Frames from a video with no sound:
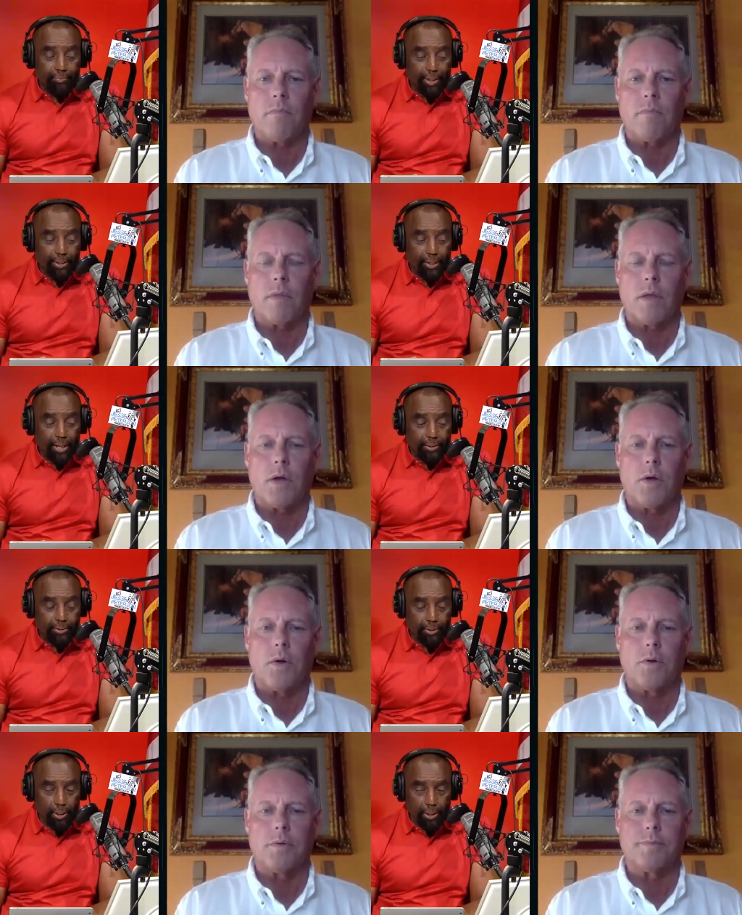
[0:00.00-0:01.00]
Speaker 1: thing about
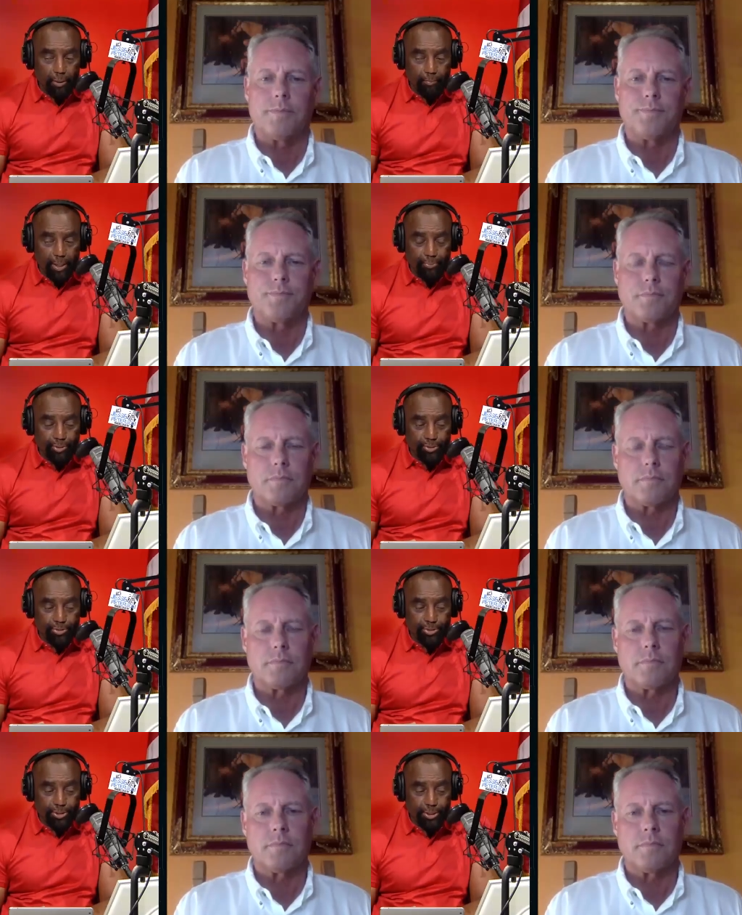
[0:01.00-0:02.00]
that. My
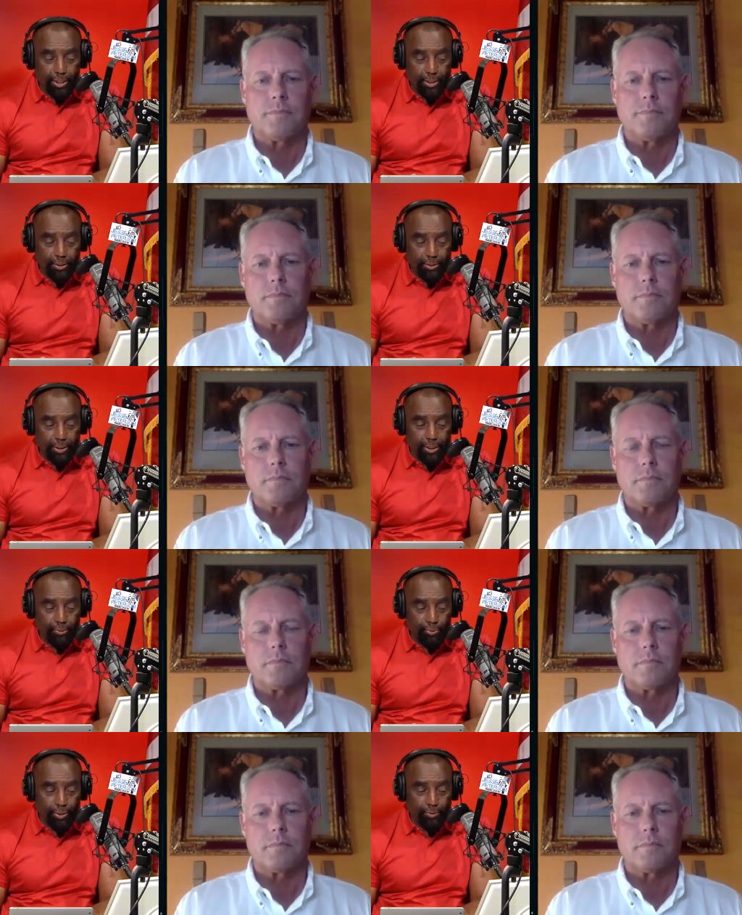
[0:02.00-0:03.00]
producer said,
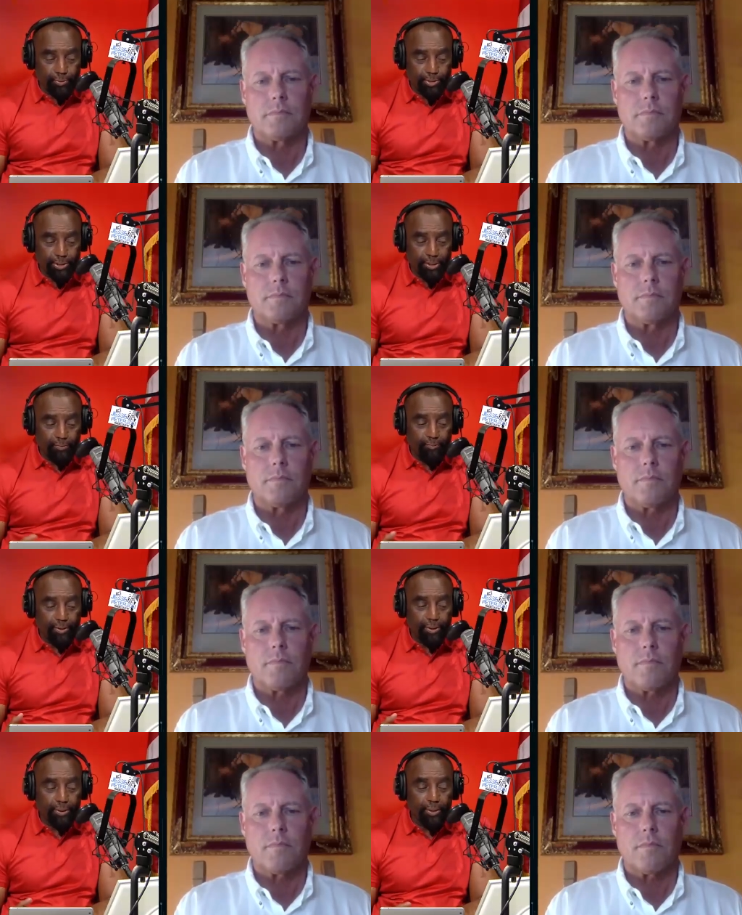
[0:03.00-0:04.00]
Nick went over to
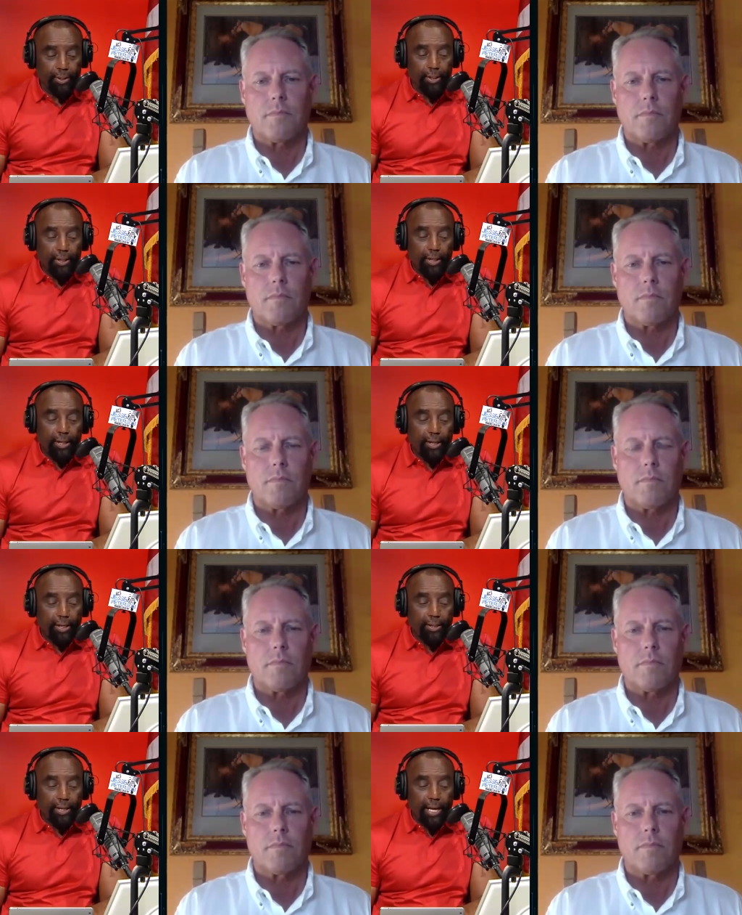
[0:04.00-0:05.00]
DMV,
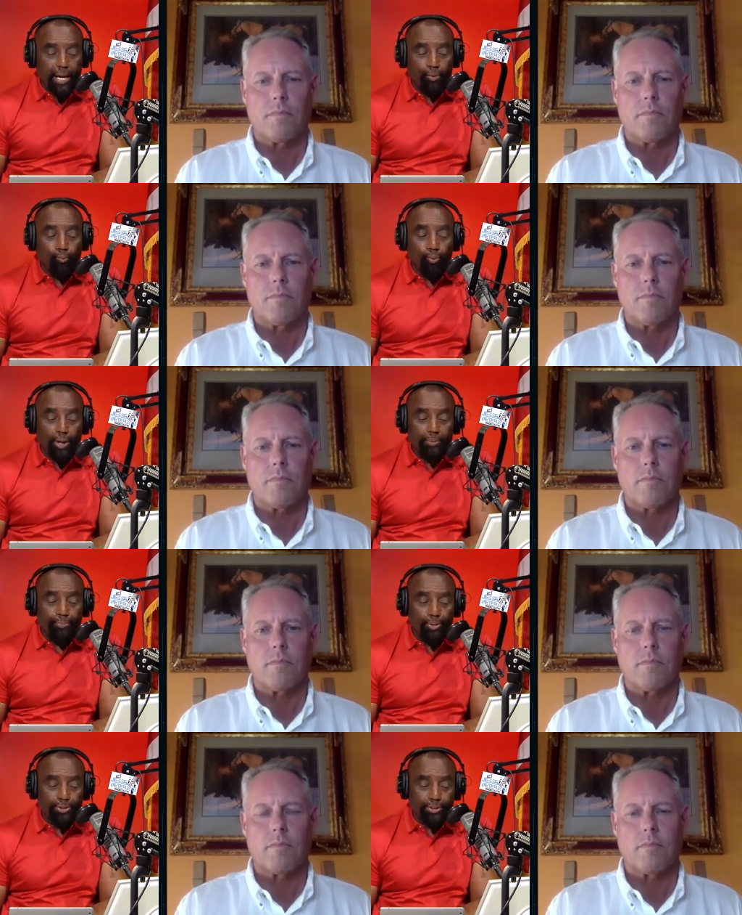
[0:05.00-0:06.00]
and they had
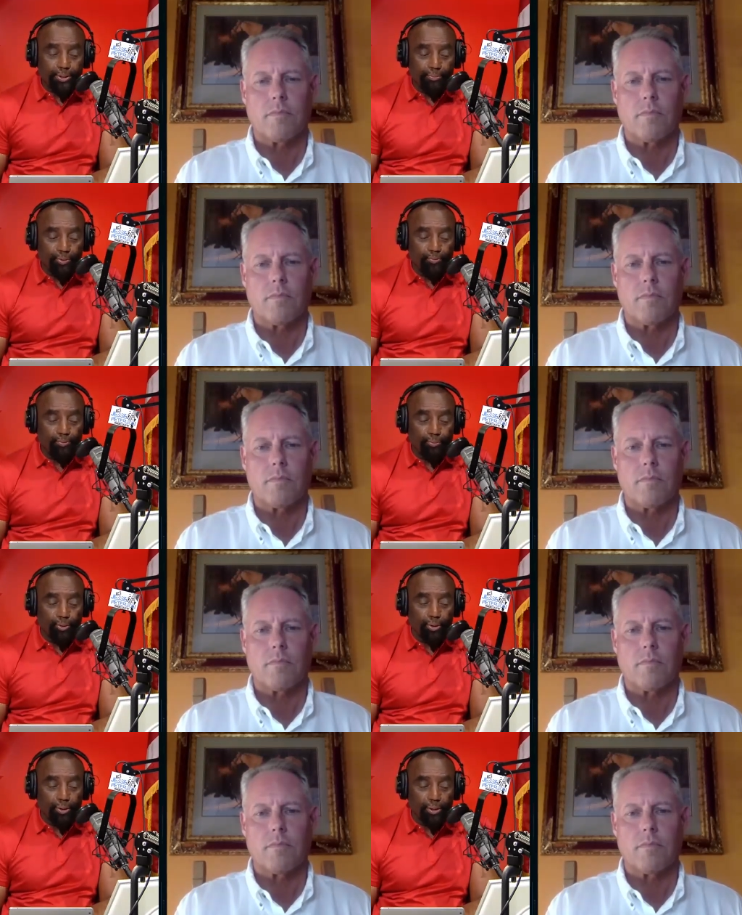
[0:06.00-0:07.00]
one person in the booth for
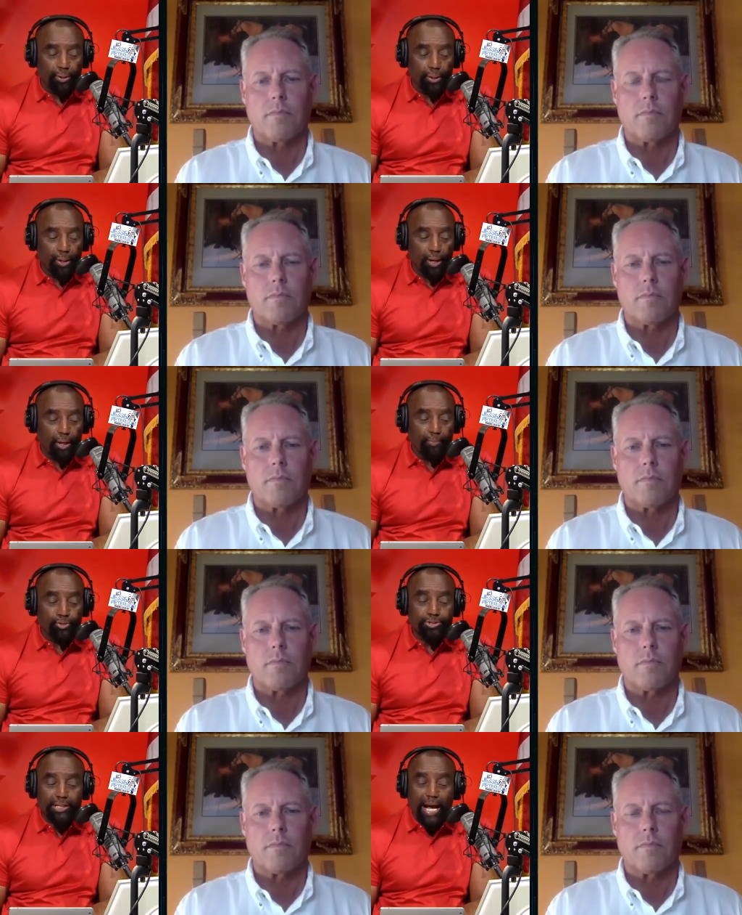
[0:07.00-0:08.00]
more than
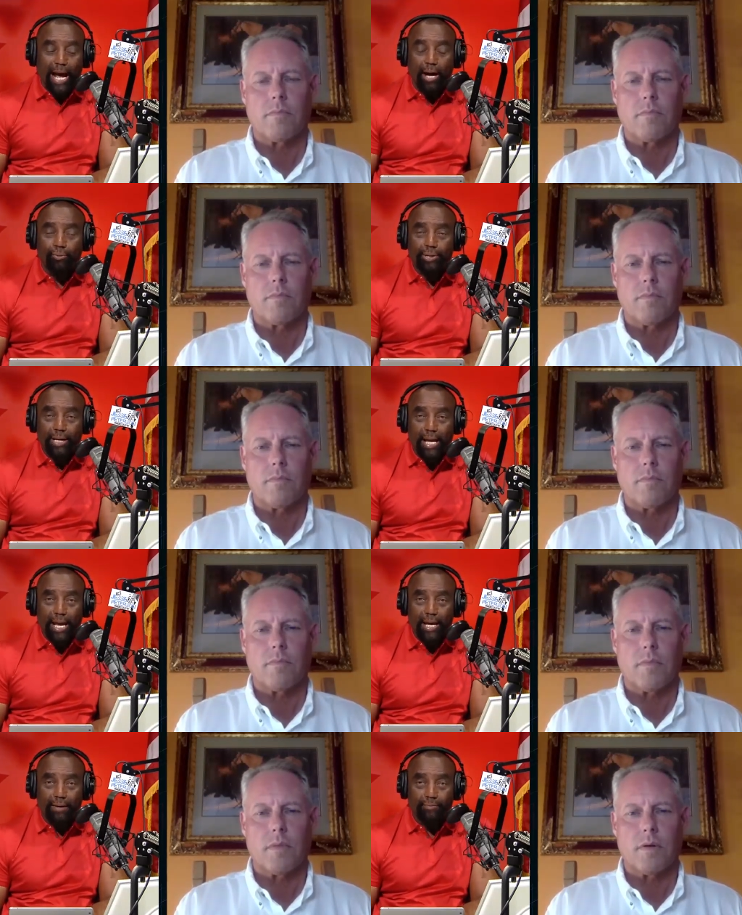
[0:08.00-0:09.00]
almost an hour and a
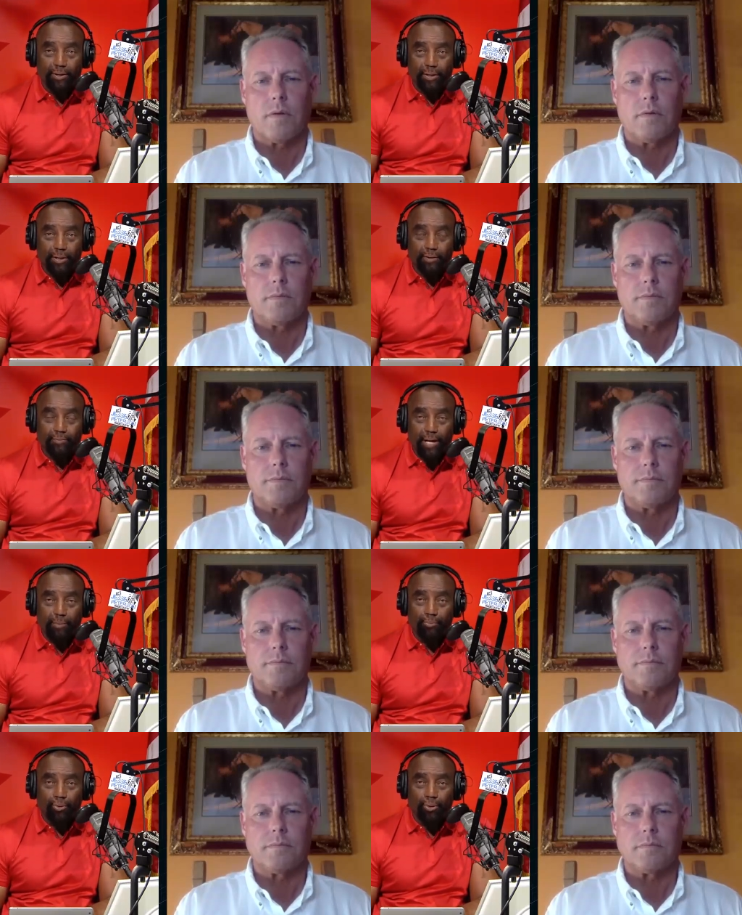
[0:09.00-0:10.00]
half, if
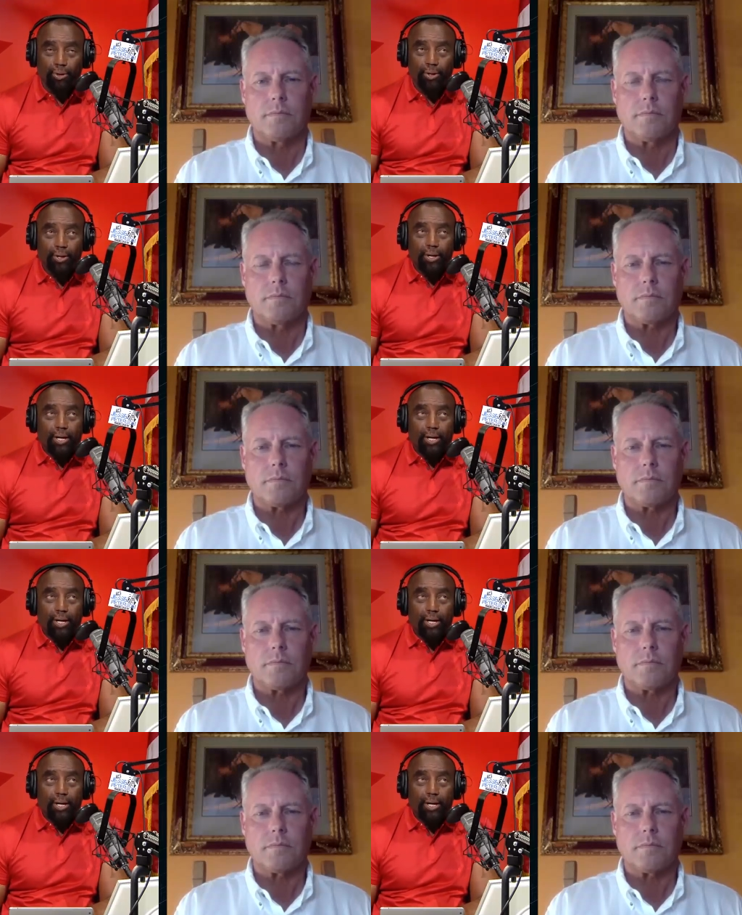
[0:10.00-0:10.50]
not more.